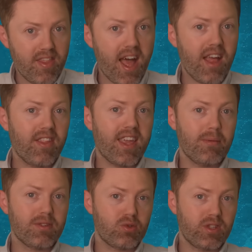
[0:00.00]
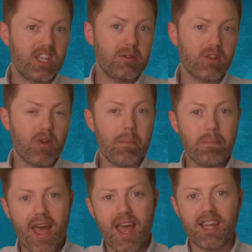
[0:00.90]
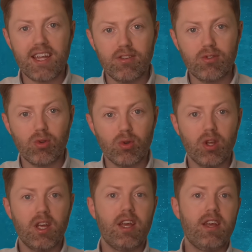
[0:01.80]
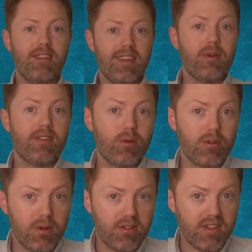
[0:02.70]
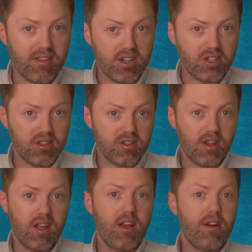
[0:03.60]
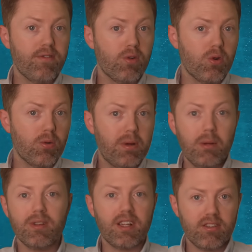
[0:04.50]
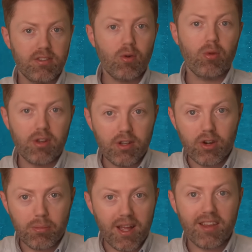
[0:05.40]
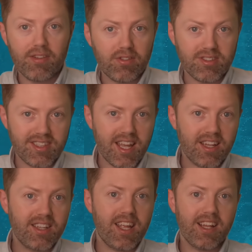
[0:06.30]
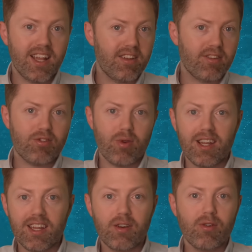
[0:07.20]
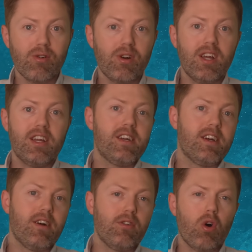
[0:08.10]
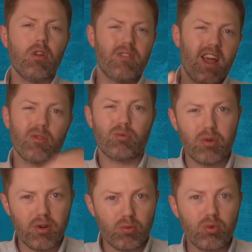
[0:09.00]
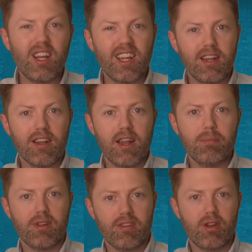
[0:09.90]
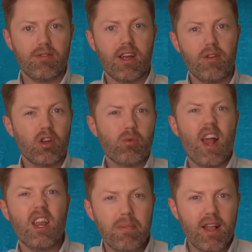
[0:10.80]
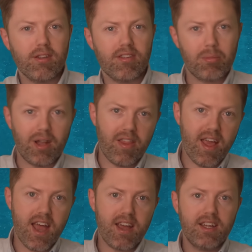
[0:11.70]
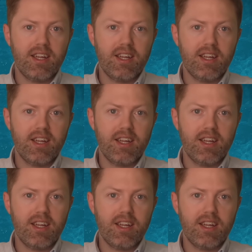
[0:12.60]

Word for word: that the chemistry keeps coming back into serious automotive discussions for people in Northern Europe, as I've just said, inland Australia, or uh, not like r really inland, but sort of like on the granite belt or something like that.